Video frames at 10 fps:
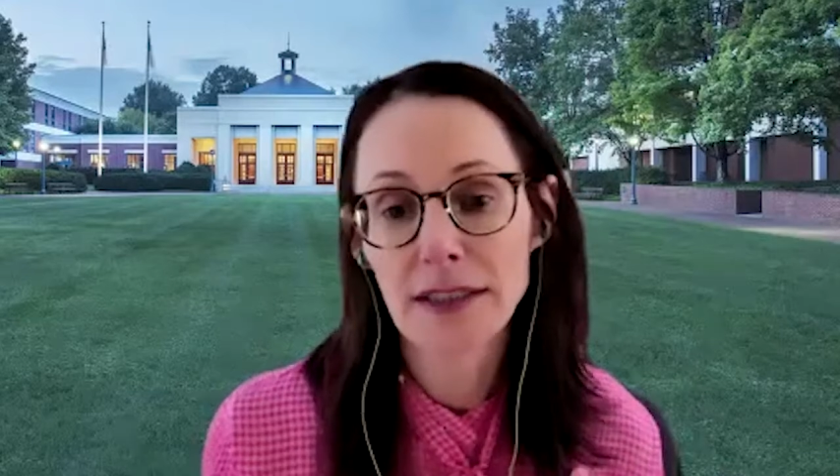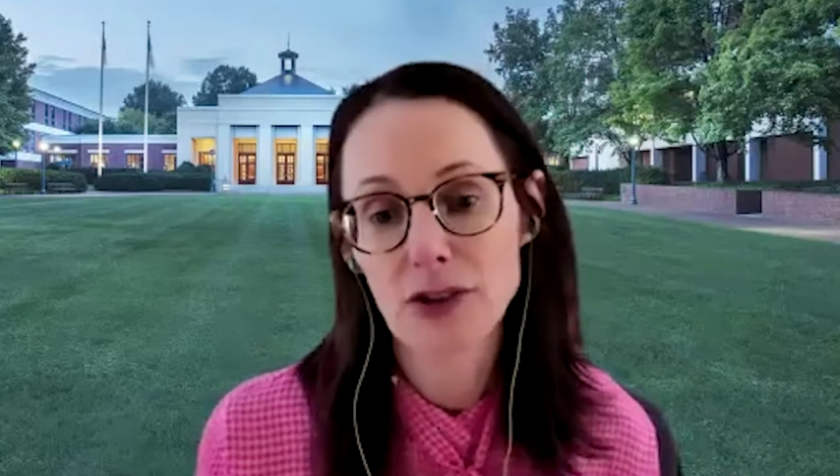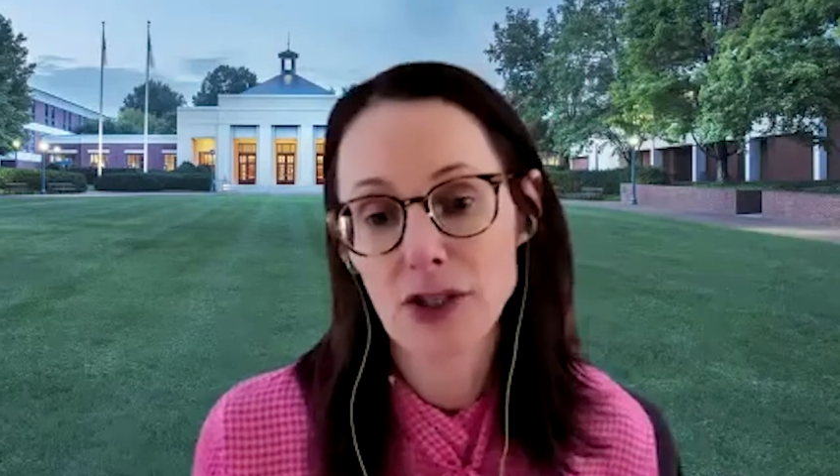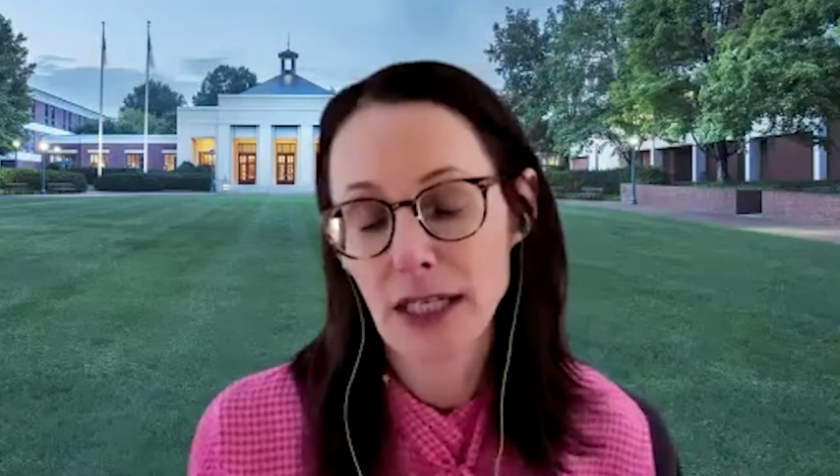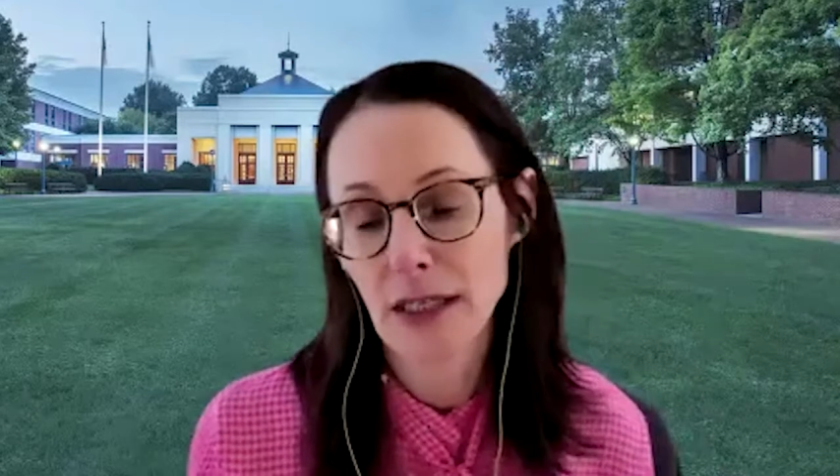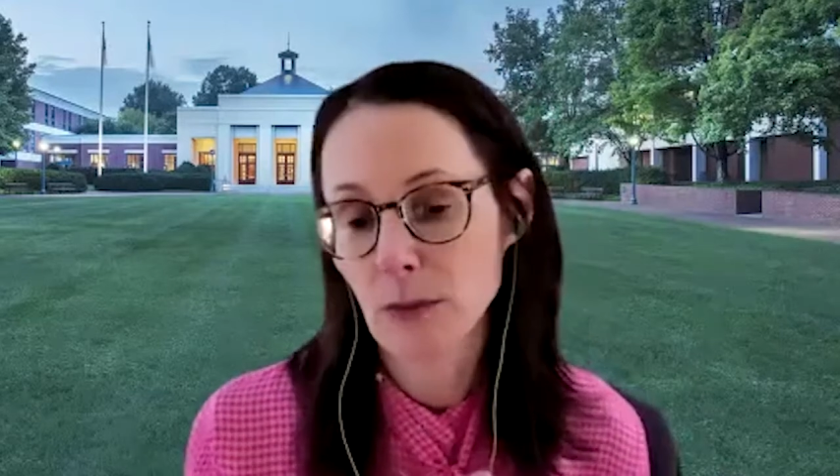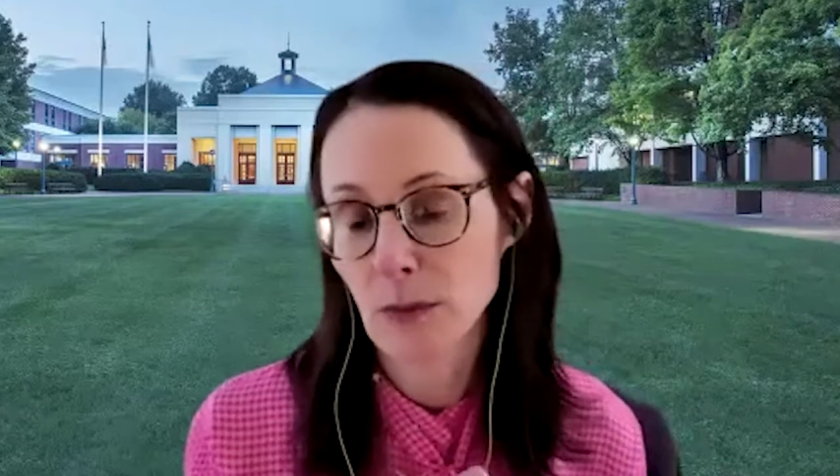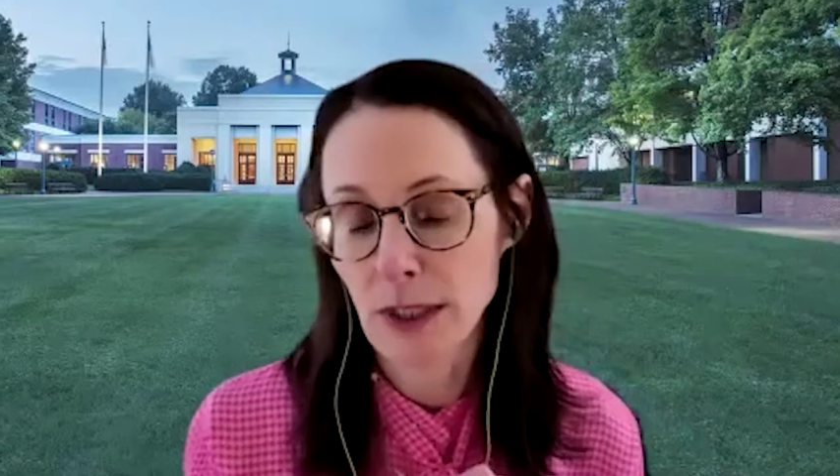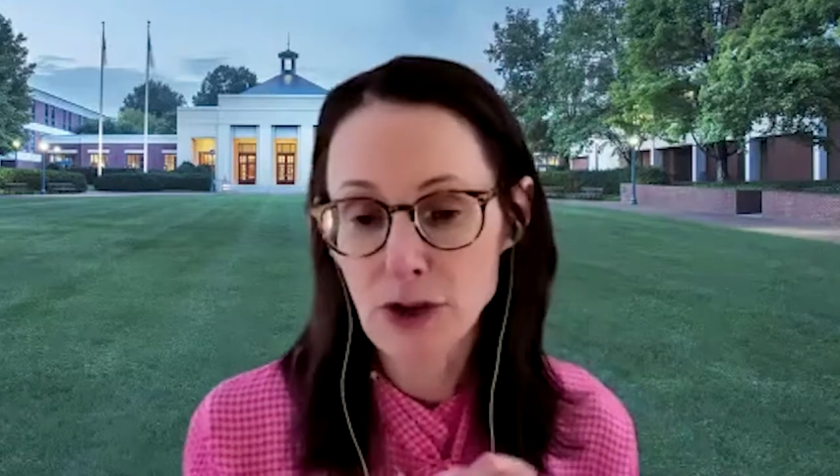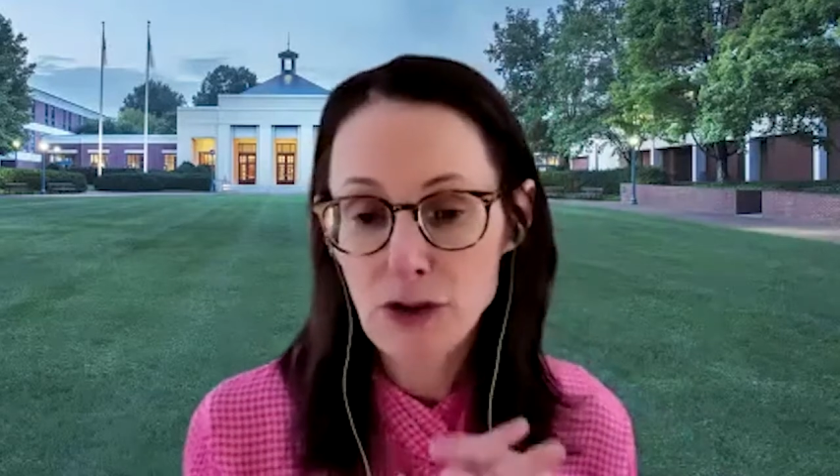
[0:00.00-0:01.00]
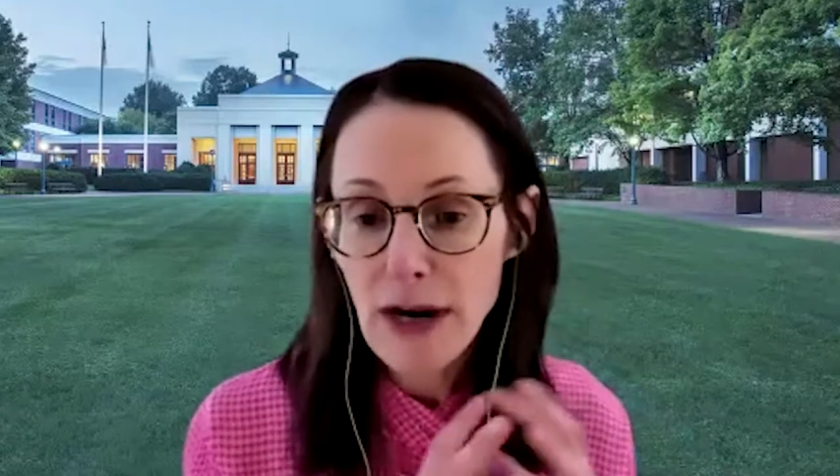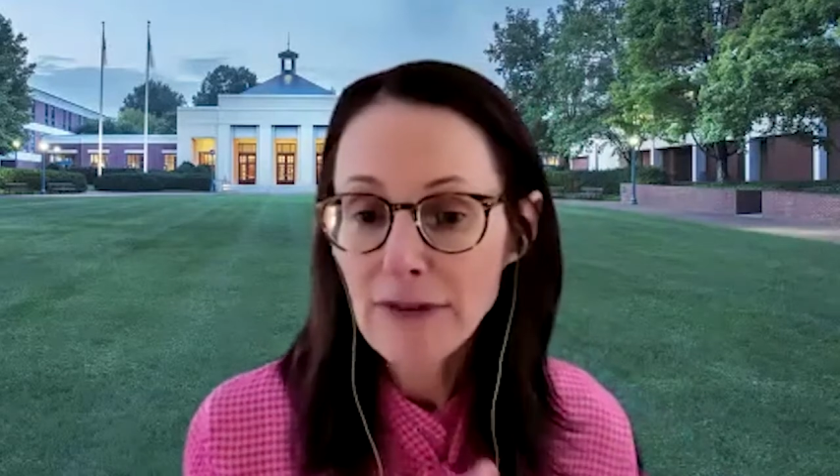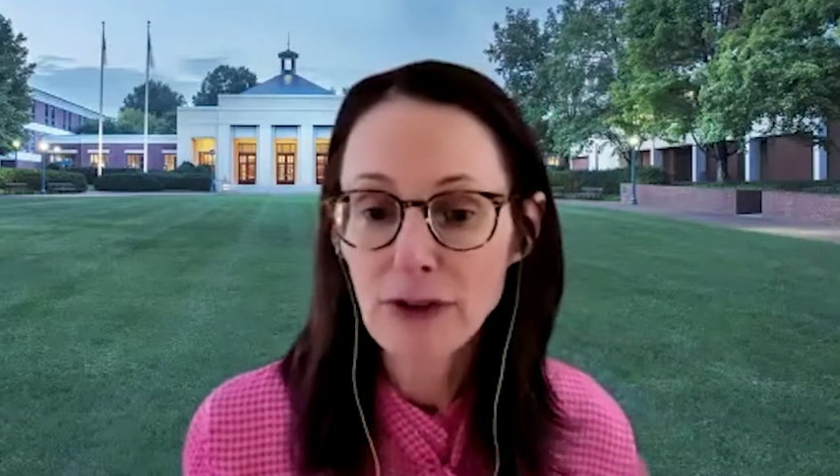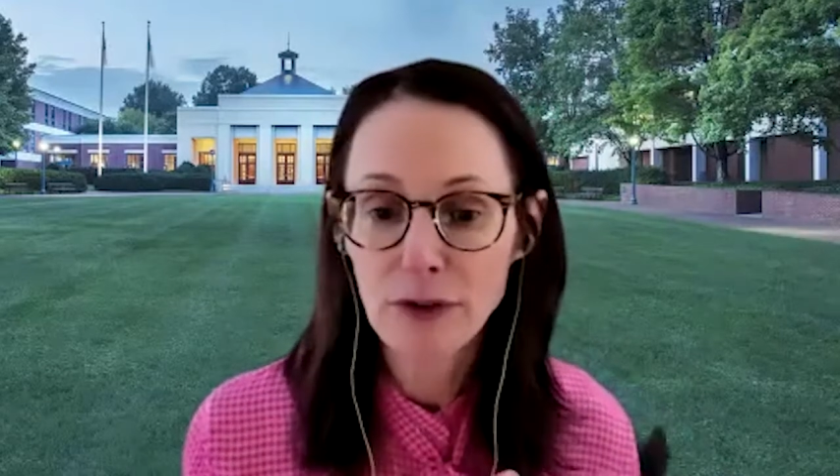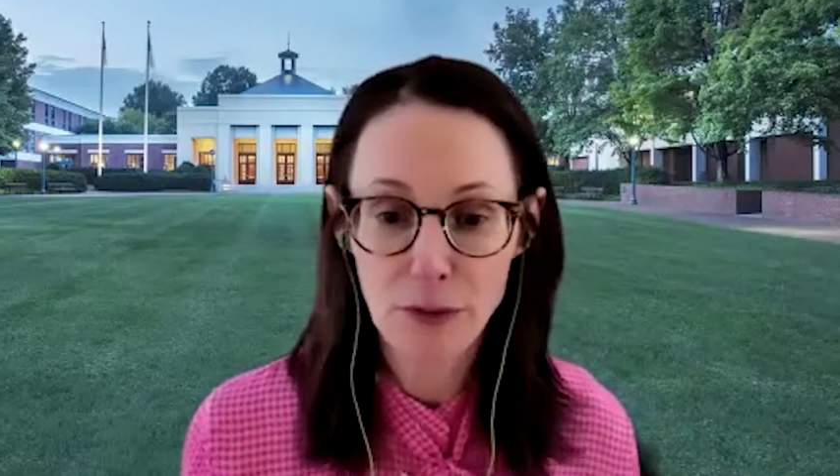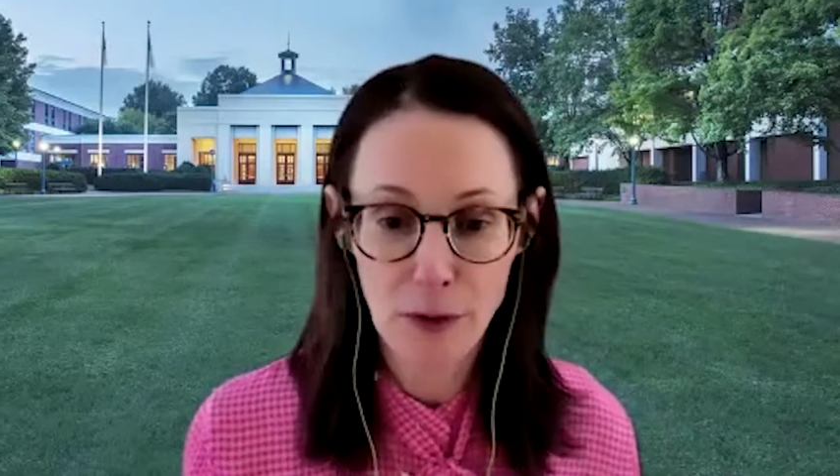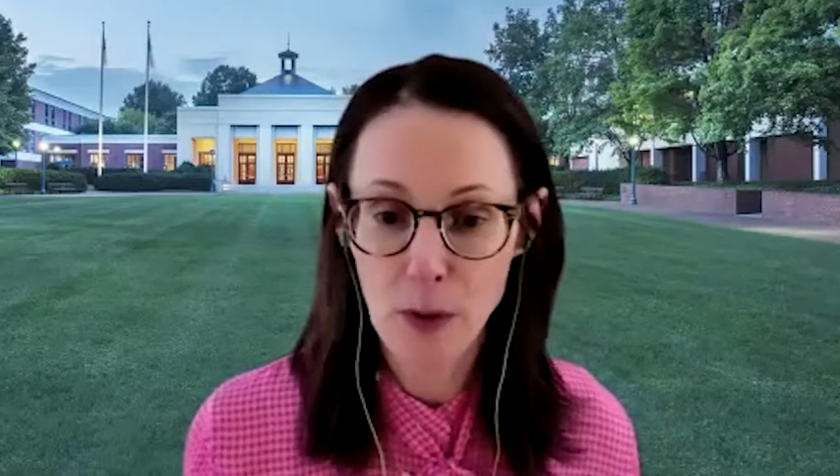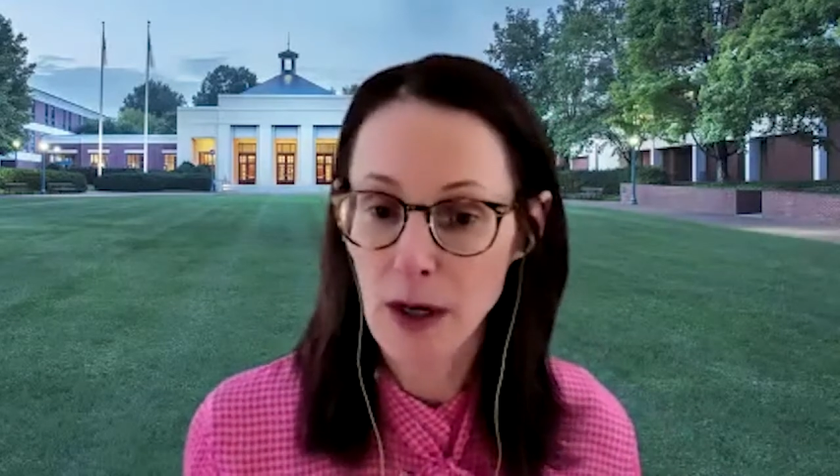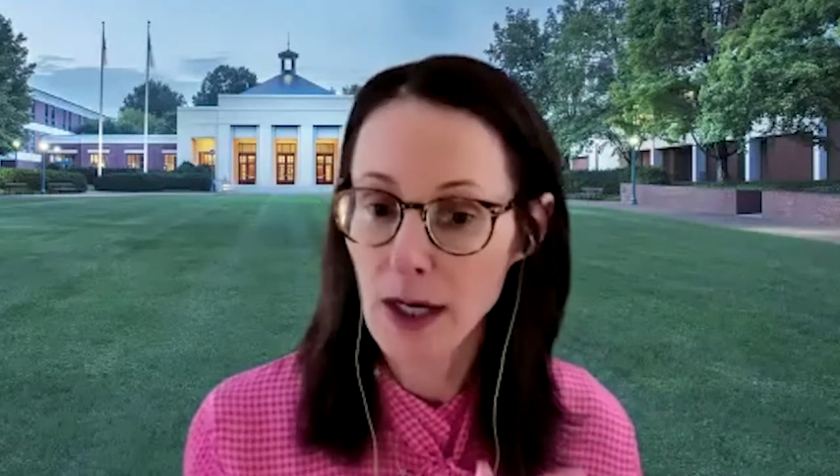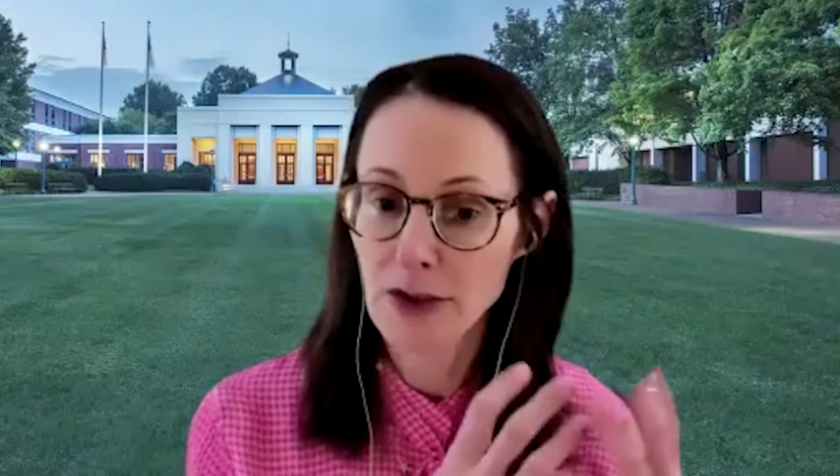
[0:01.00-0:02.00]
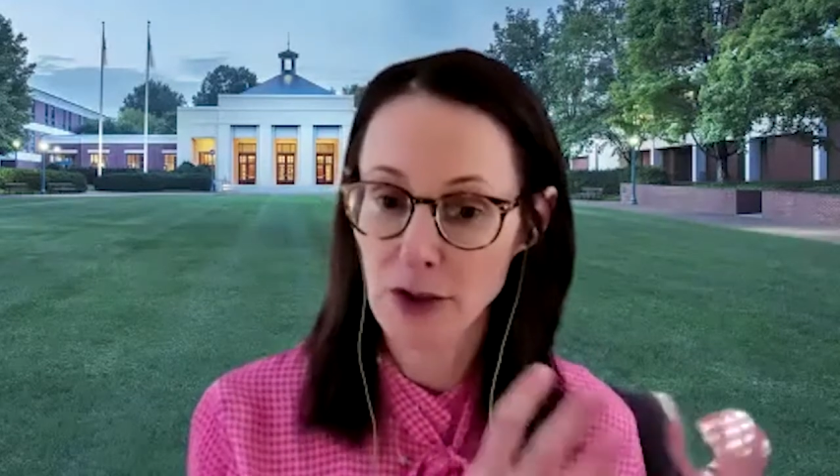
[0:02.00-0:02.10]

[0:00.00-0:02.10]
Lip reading: She traveled for work